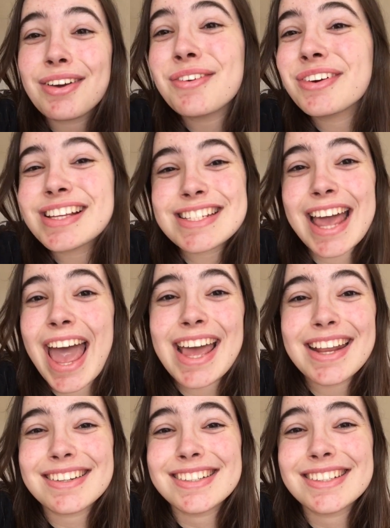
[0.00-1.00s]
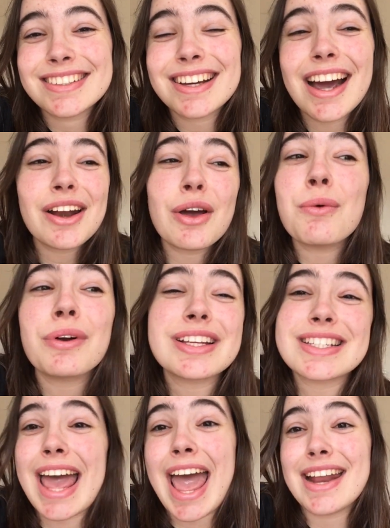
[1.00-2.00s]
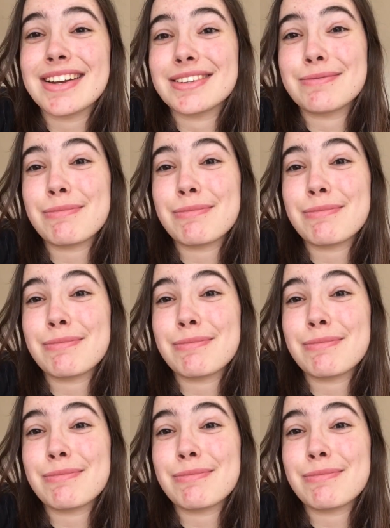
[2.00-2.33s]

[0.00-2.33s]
I don't want it to end. I don't want it to end,